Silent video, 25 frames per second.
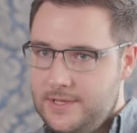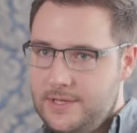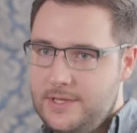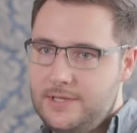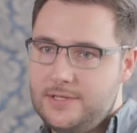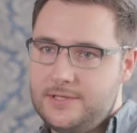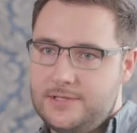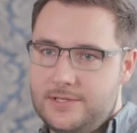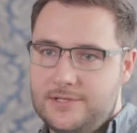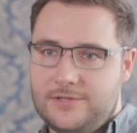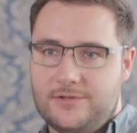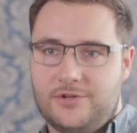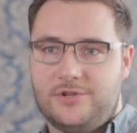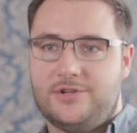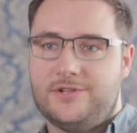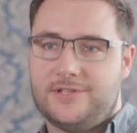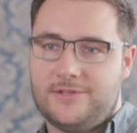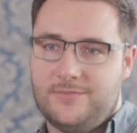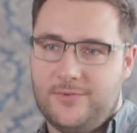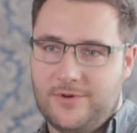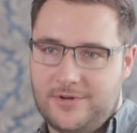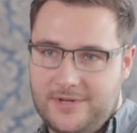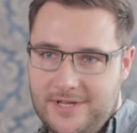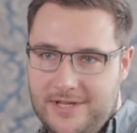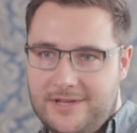So it's not just
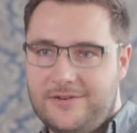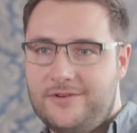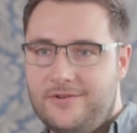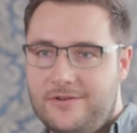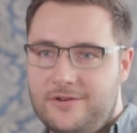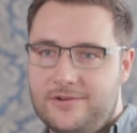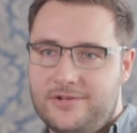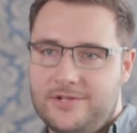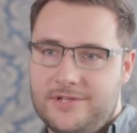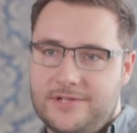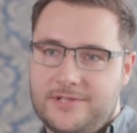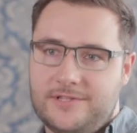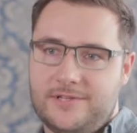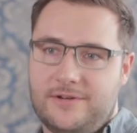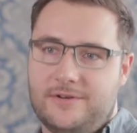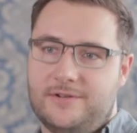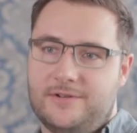about technology, it's